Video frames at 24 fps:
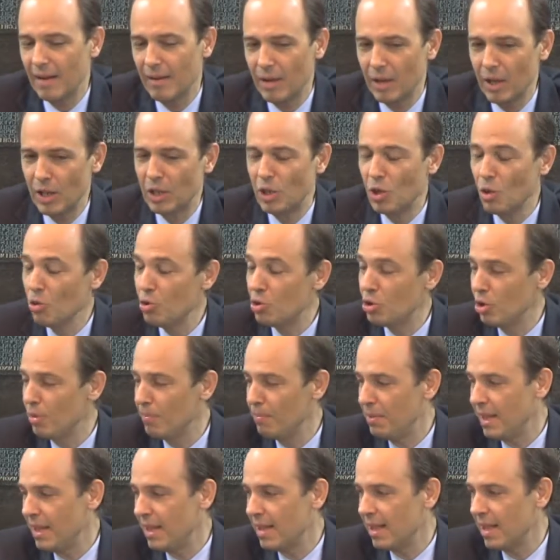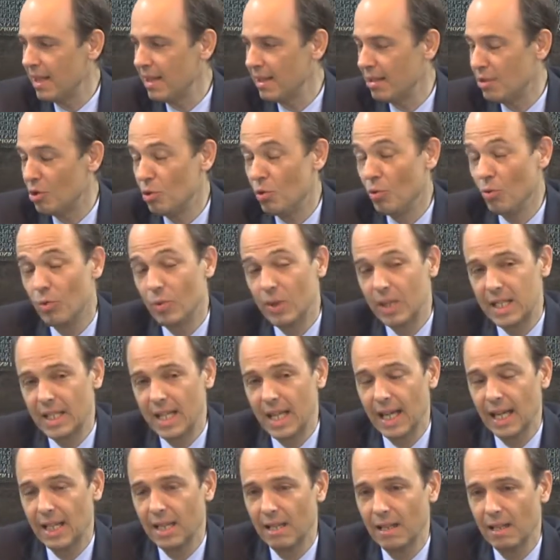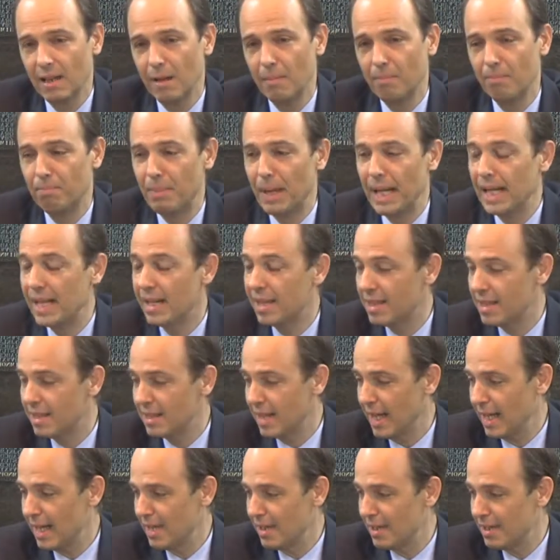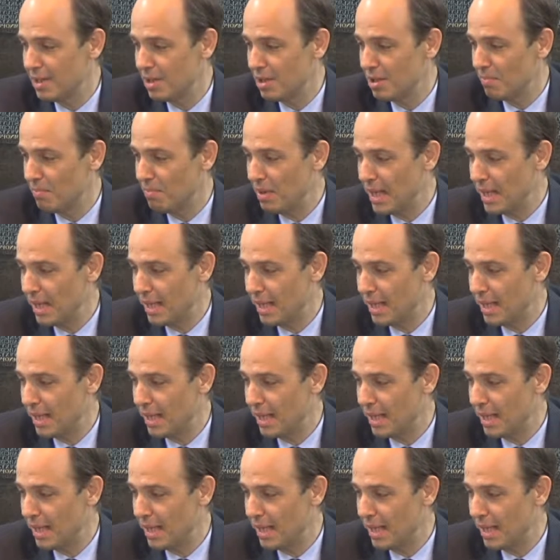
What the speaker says: it used to be that we said big states